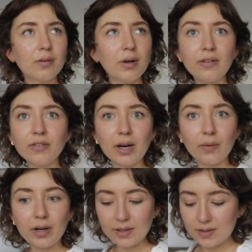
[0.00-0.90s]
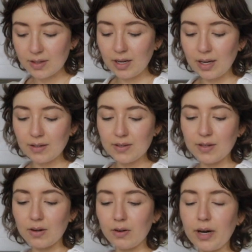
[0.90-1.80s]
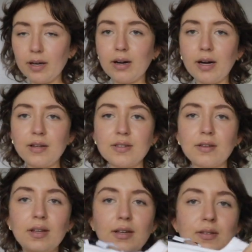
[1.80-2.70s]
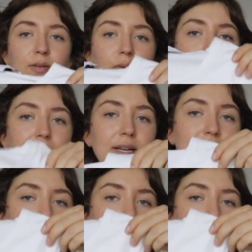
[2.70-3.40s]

wherever I was. And so I got this white